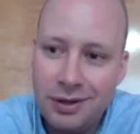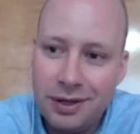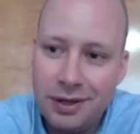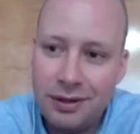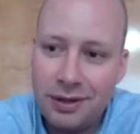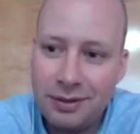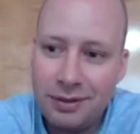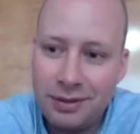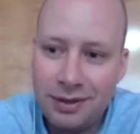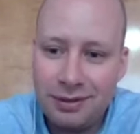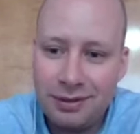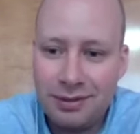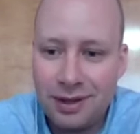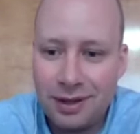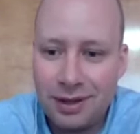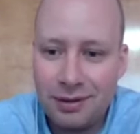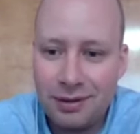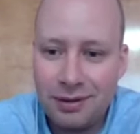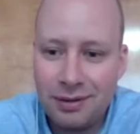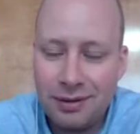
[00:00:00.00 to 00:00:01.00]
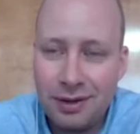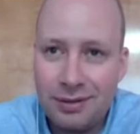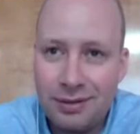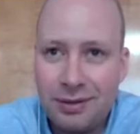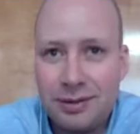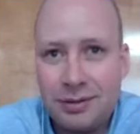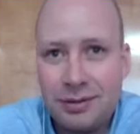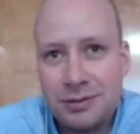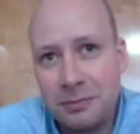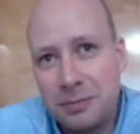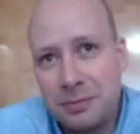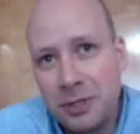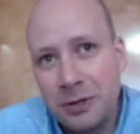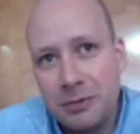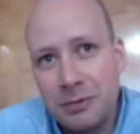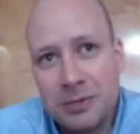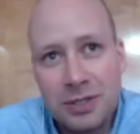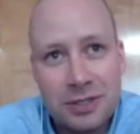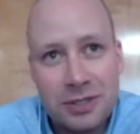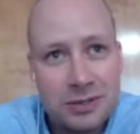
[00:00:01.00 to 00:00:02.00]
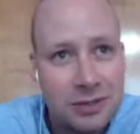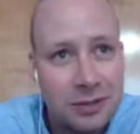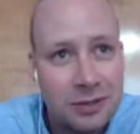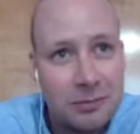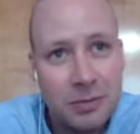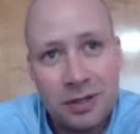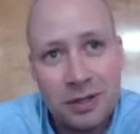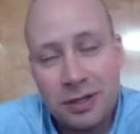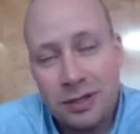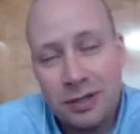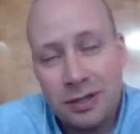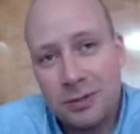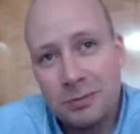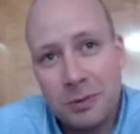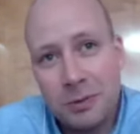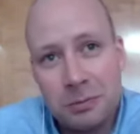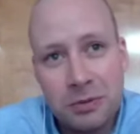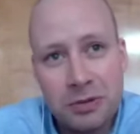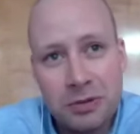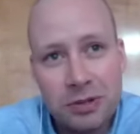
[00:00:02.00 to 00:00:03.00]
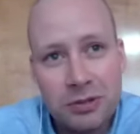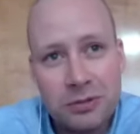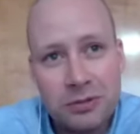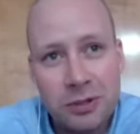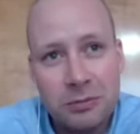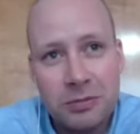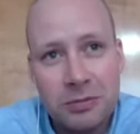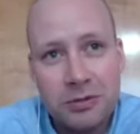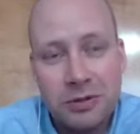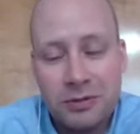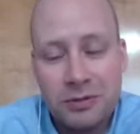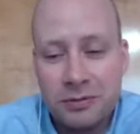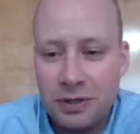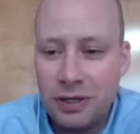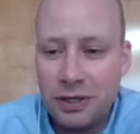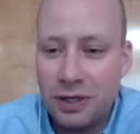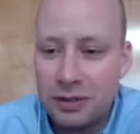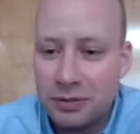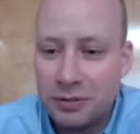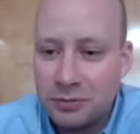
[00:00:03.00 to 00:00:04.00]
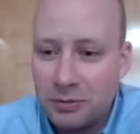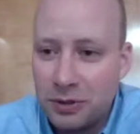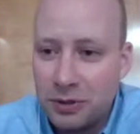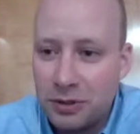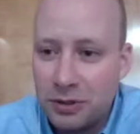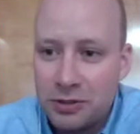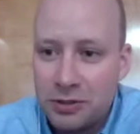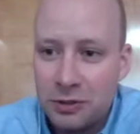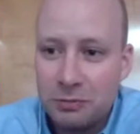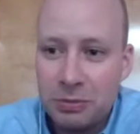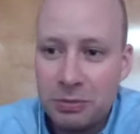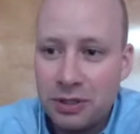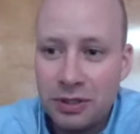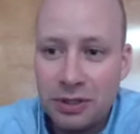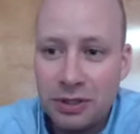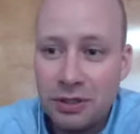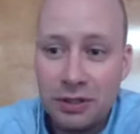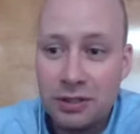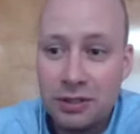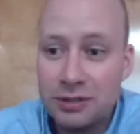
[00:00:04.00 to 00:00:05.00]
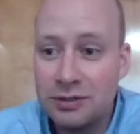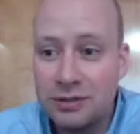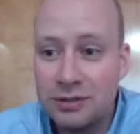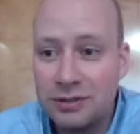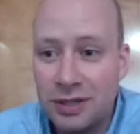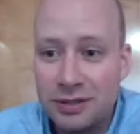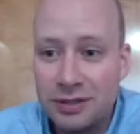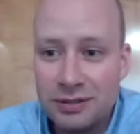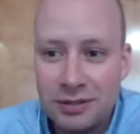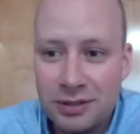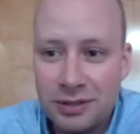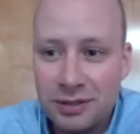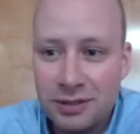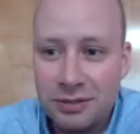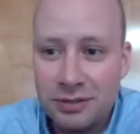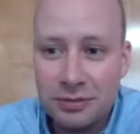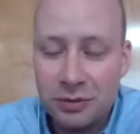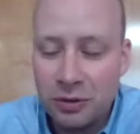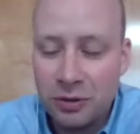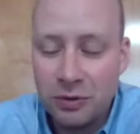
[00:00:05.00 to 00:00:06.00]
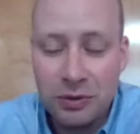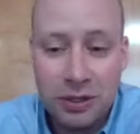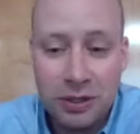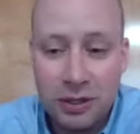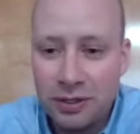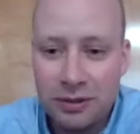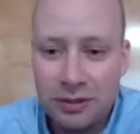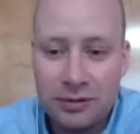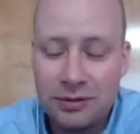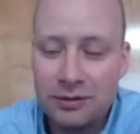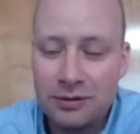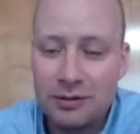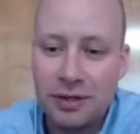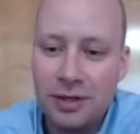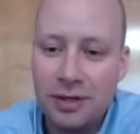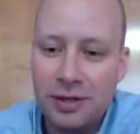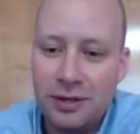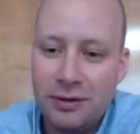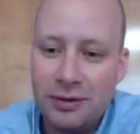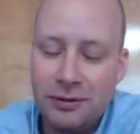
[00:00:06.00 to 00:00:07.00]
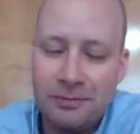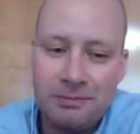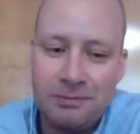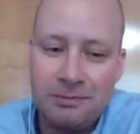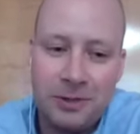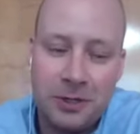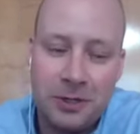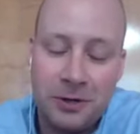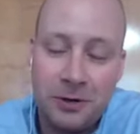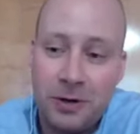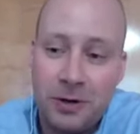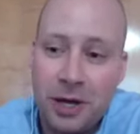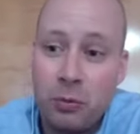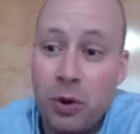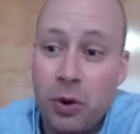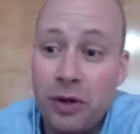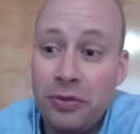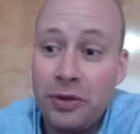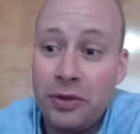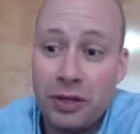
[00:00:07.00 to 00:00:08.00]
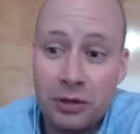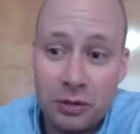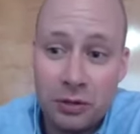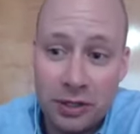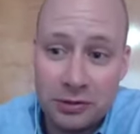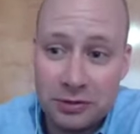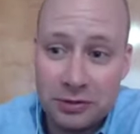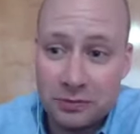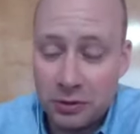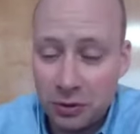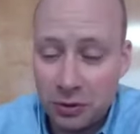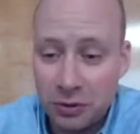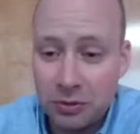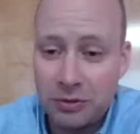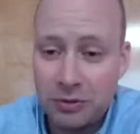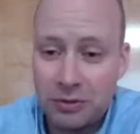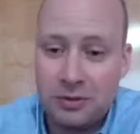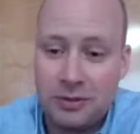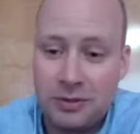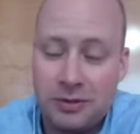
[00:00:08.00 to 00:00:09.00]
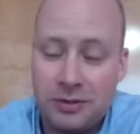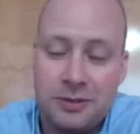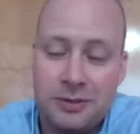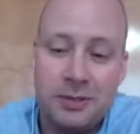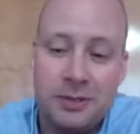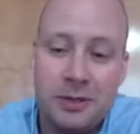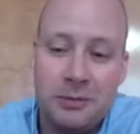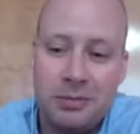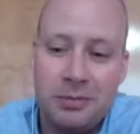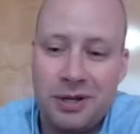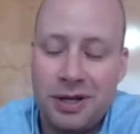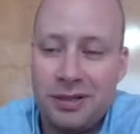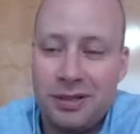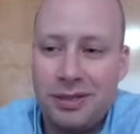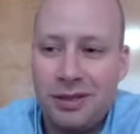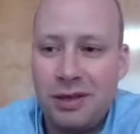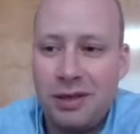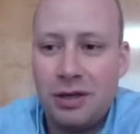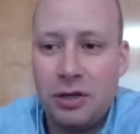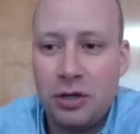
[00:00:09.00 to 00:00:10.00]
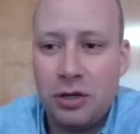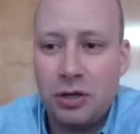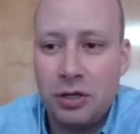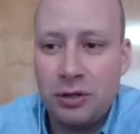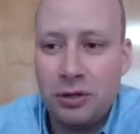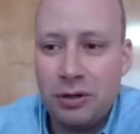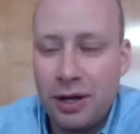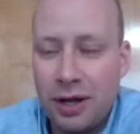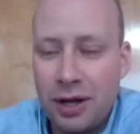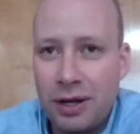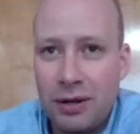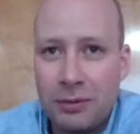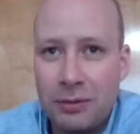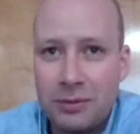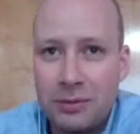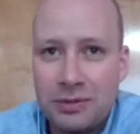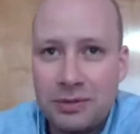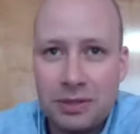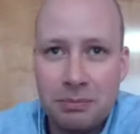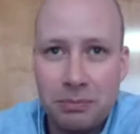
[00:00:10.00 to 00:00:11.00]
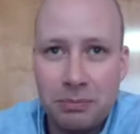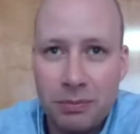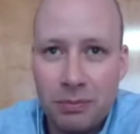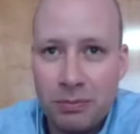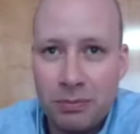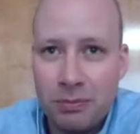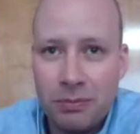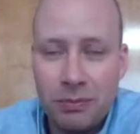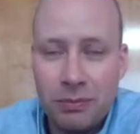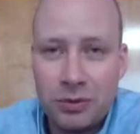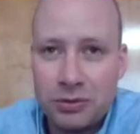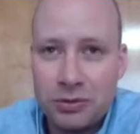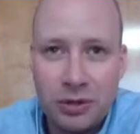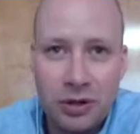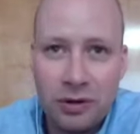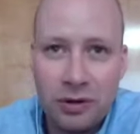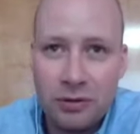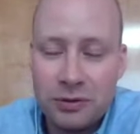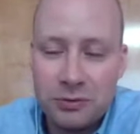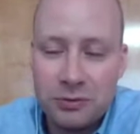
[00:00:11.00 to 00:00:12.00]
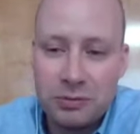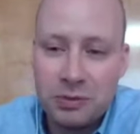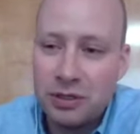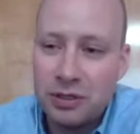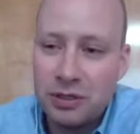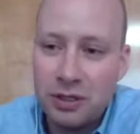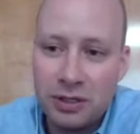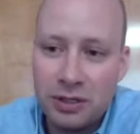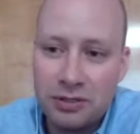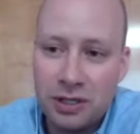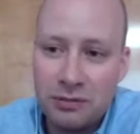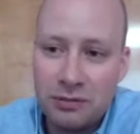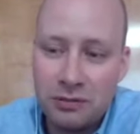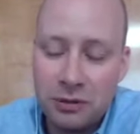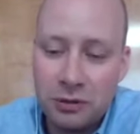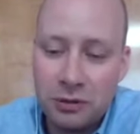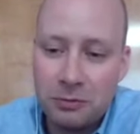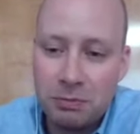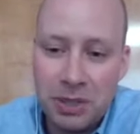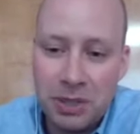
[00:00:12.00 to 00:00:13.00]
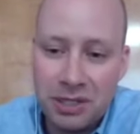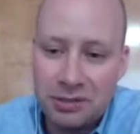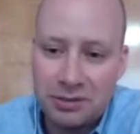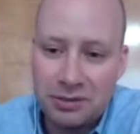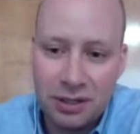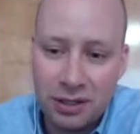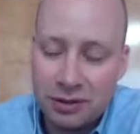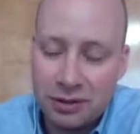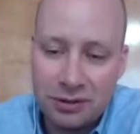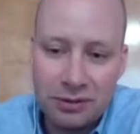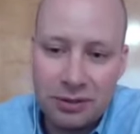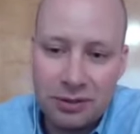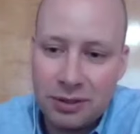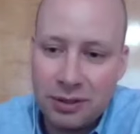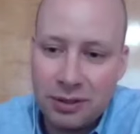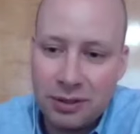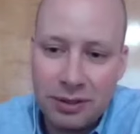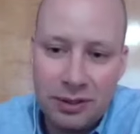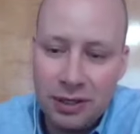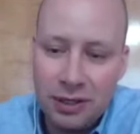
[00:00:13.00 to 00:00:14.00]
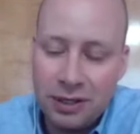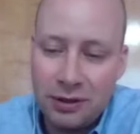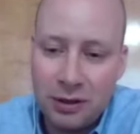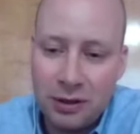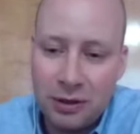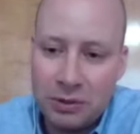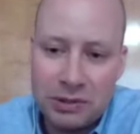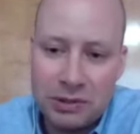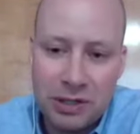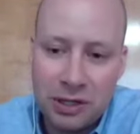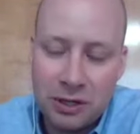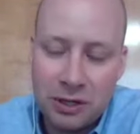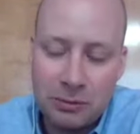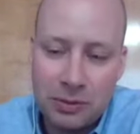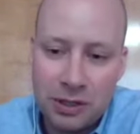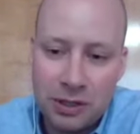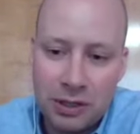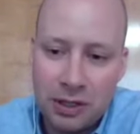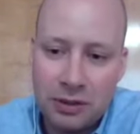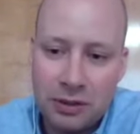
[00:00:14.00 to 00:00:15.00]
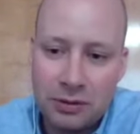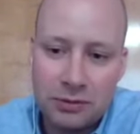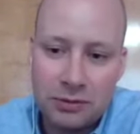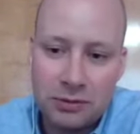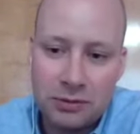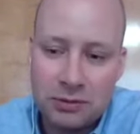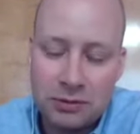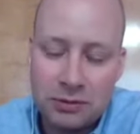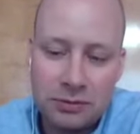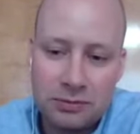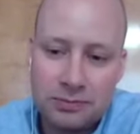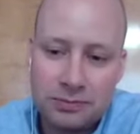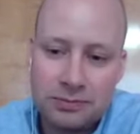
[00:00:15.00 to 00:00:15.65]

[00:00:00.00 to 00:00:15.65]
And I think that I think sometimes that sentiment gets people into trouble of hey, I just want to jump in here because it's sexy and it's growing and it's, you know, I want the aggressive growth. But I think a good I would say most all of these millionaires have a good baseline in their retirement accounts.